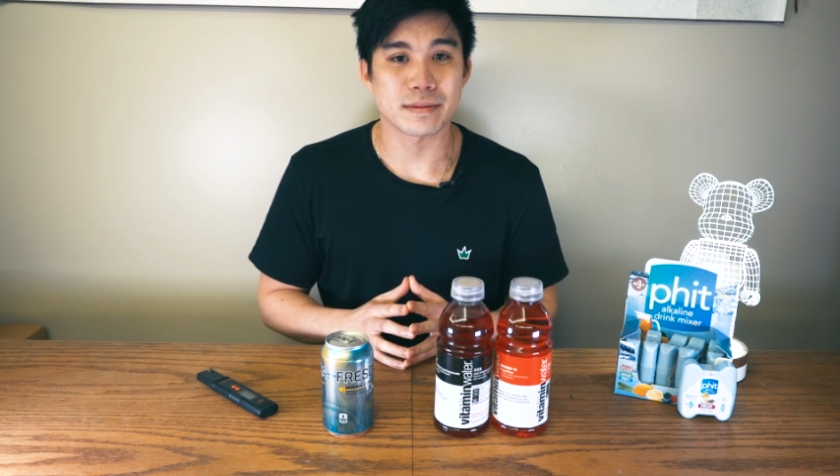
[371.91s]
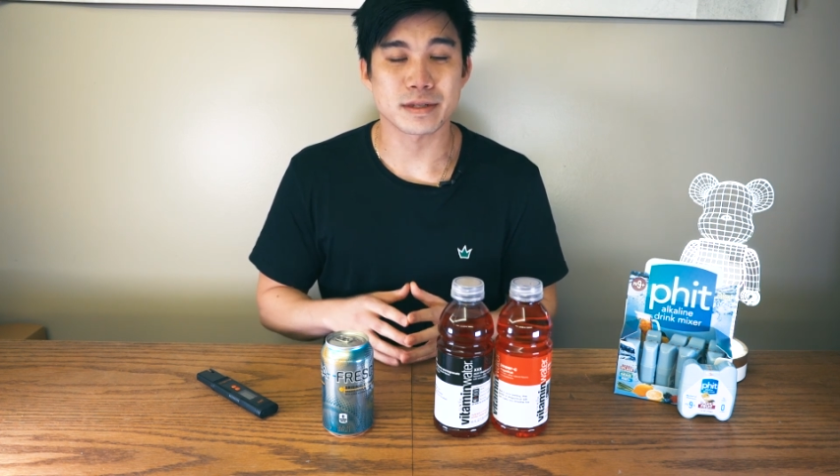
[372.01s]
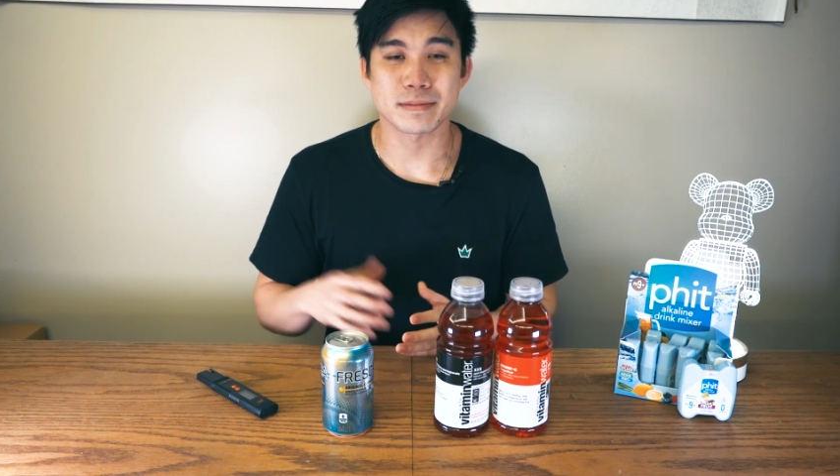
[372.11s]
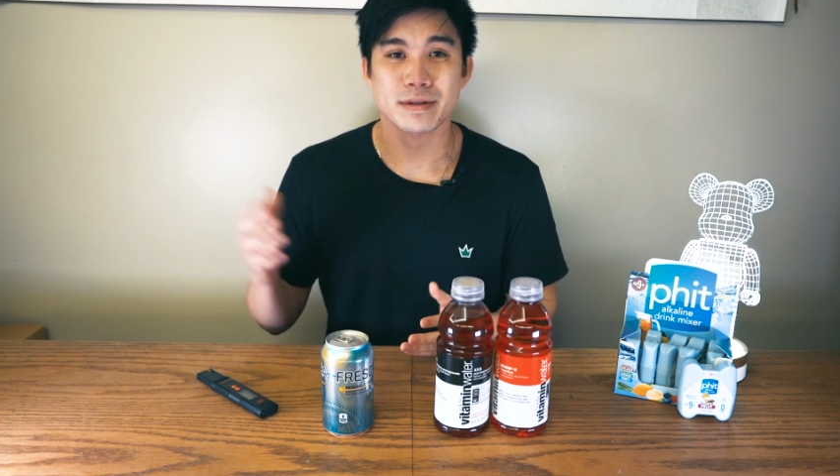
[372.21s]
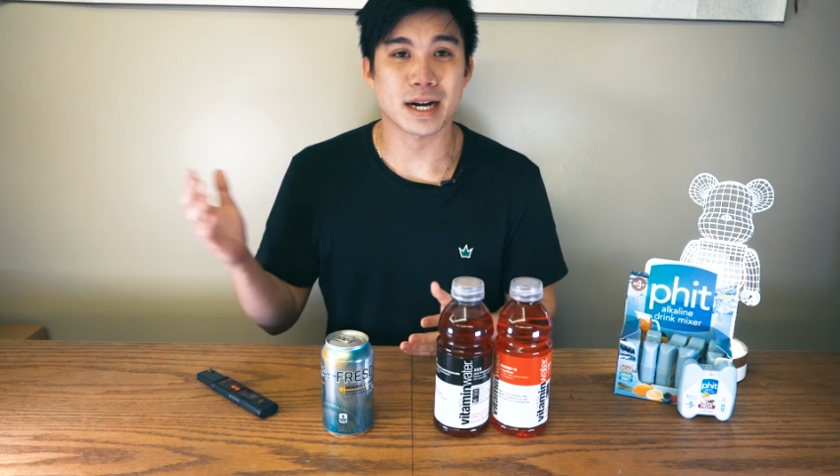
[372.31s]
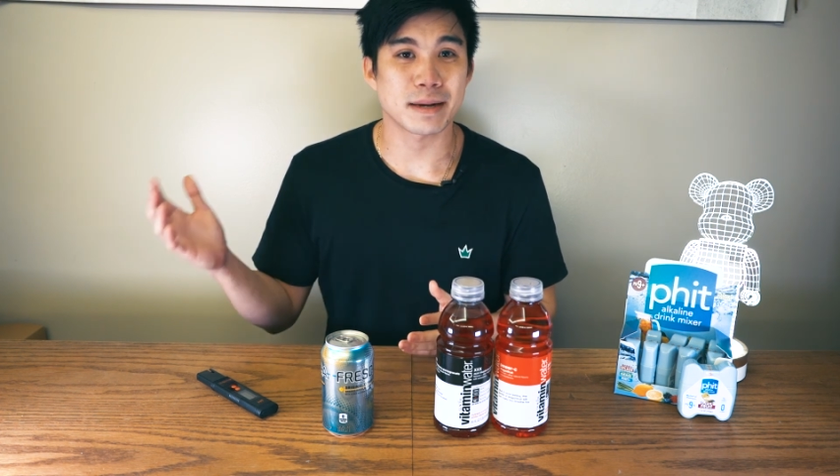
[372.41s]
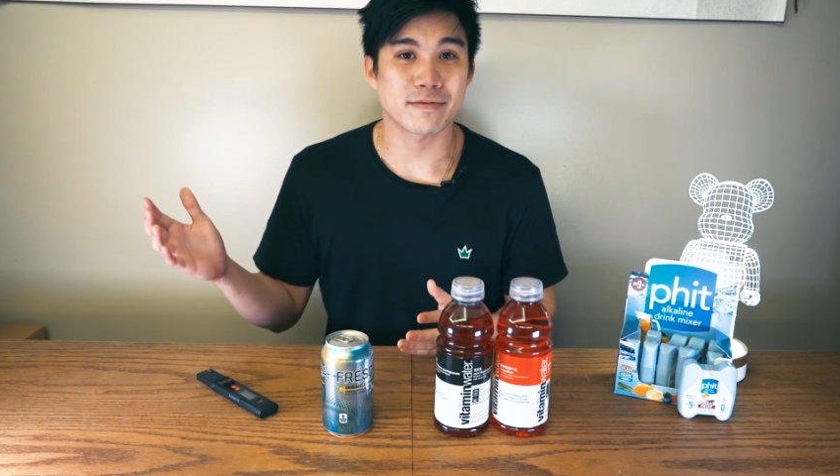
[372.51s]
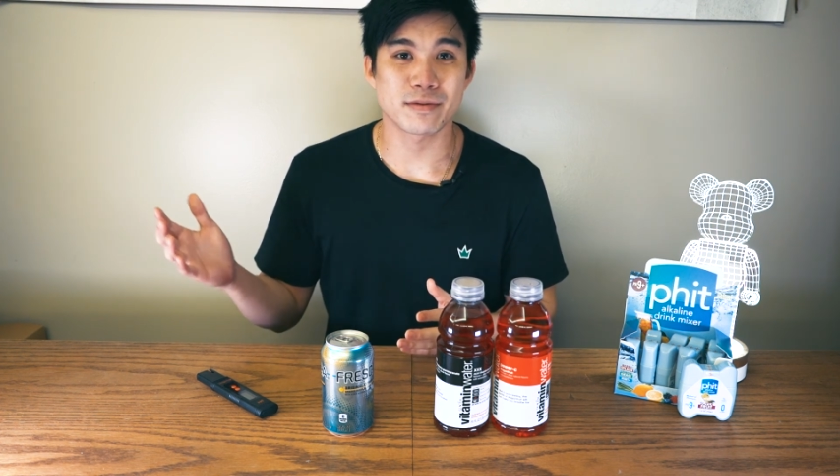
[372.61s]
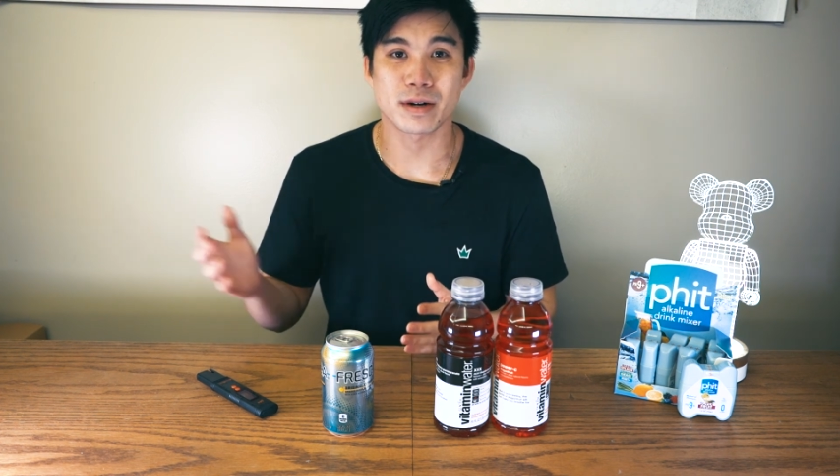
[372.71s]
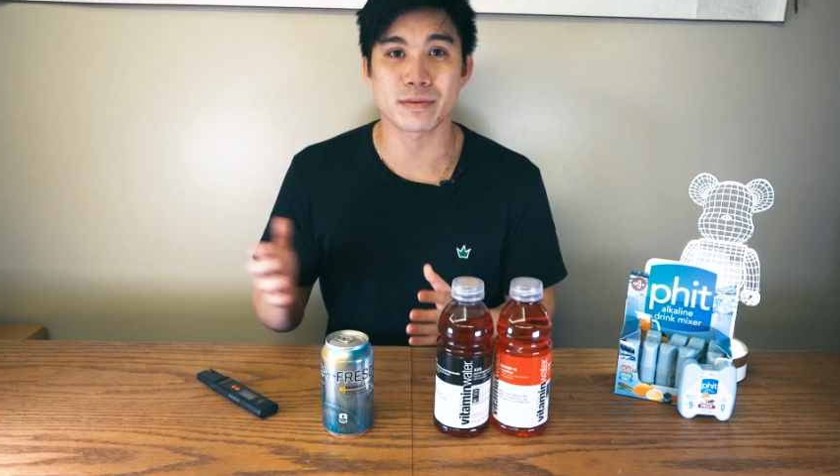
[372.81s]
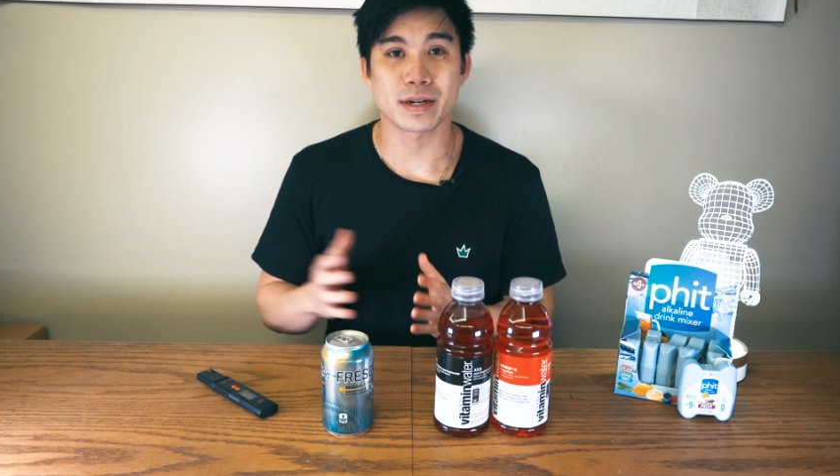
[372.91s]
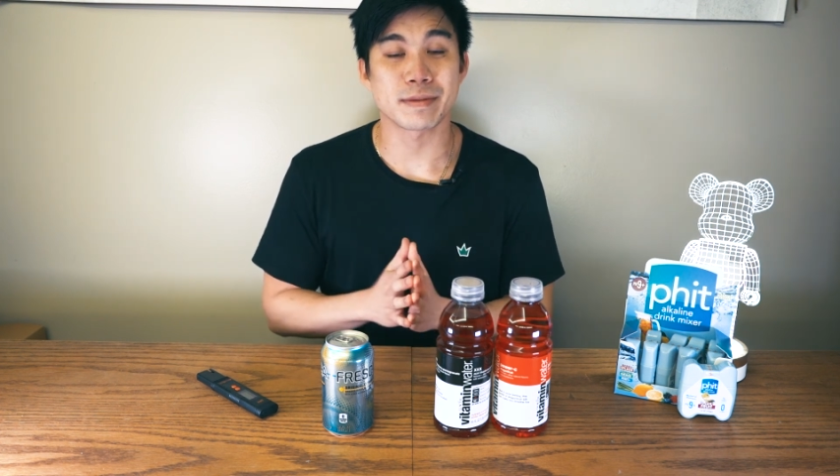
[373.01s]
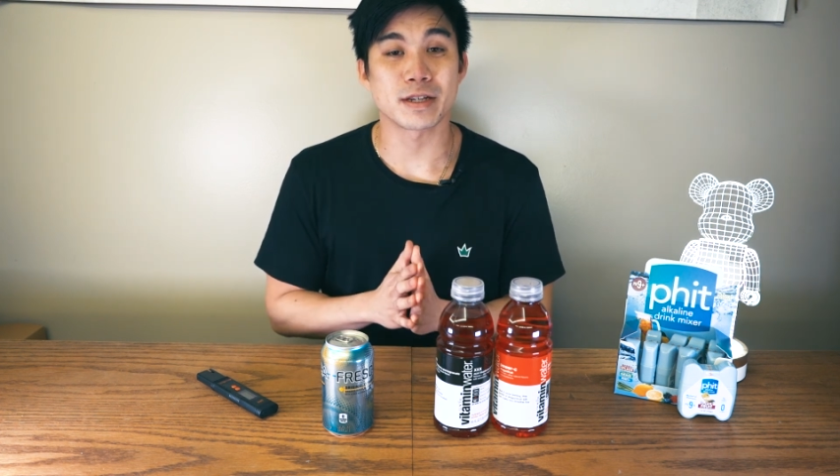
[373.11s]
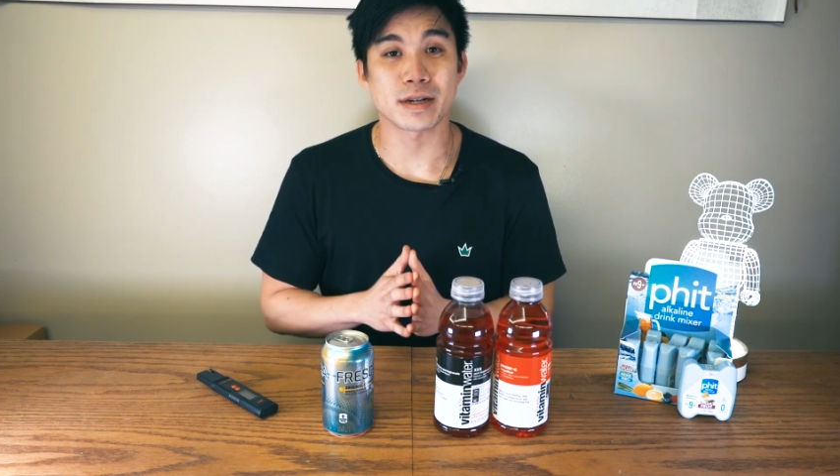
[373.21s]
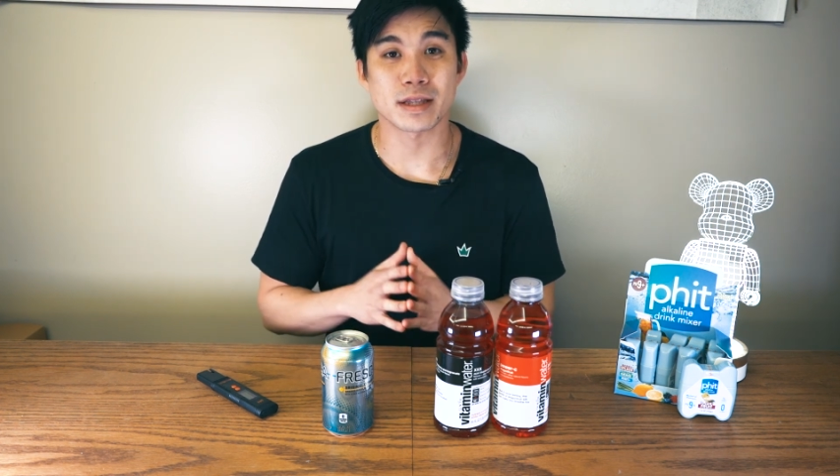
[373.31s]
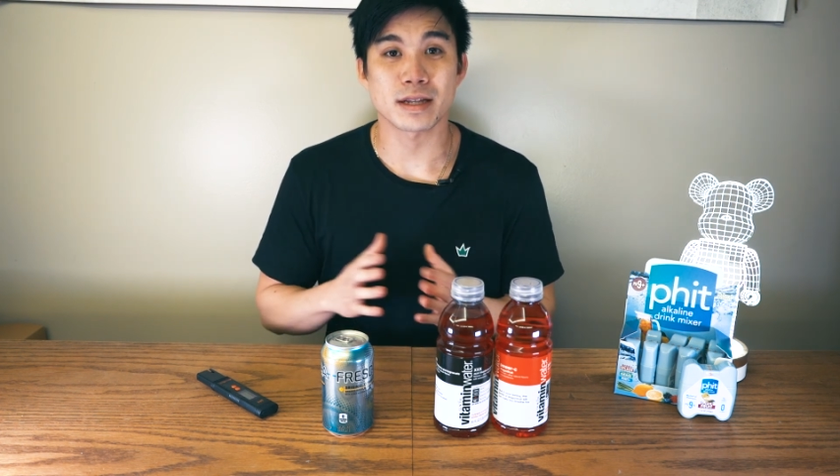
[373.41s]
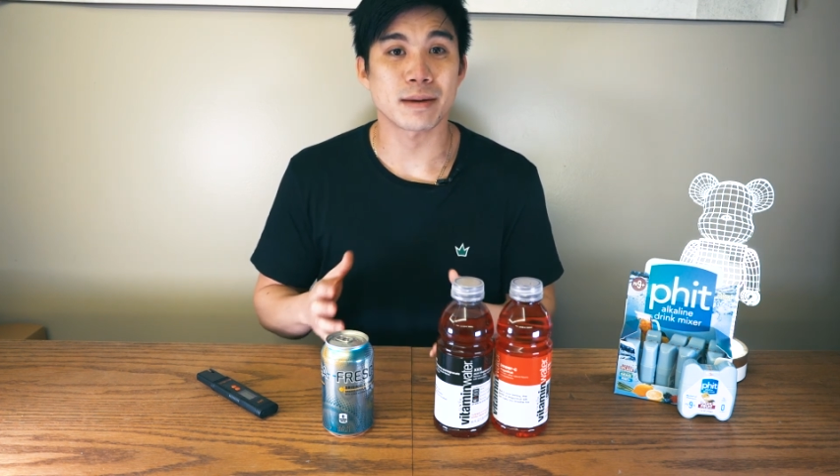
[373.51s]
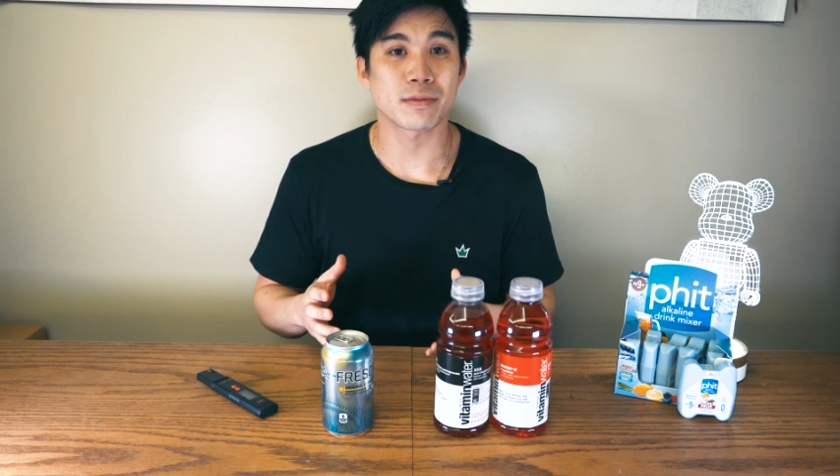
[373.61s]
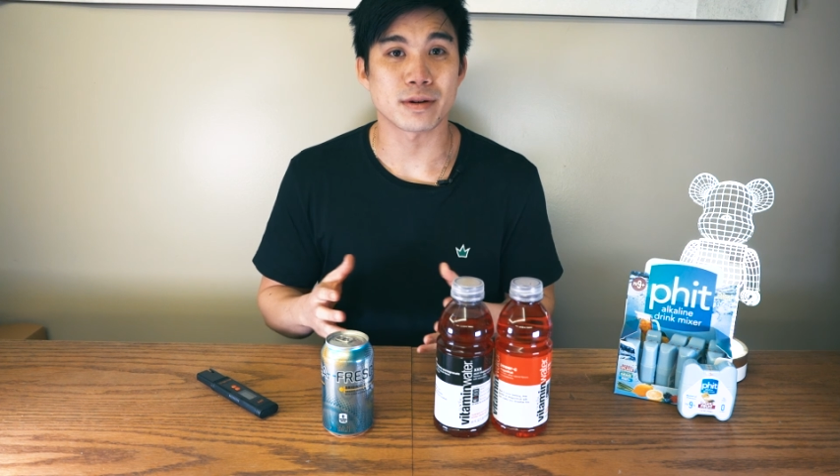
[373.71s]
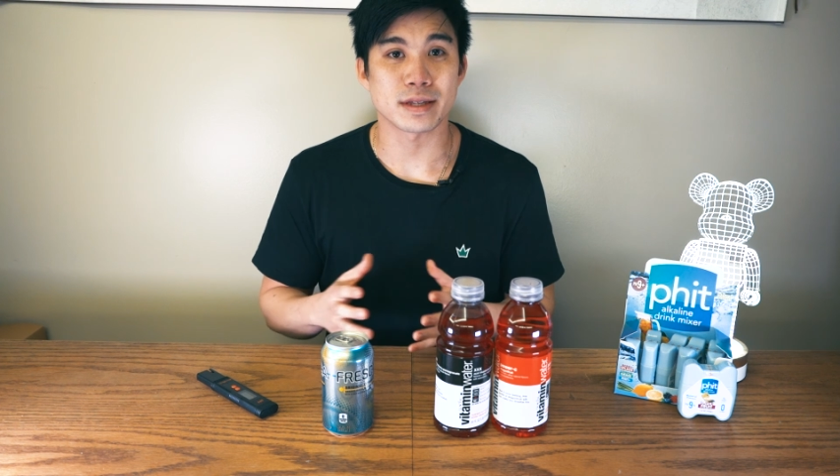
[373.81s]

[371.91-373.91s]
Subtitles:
Subscribe if you want. We're going to be doing a lot more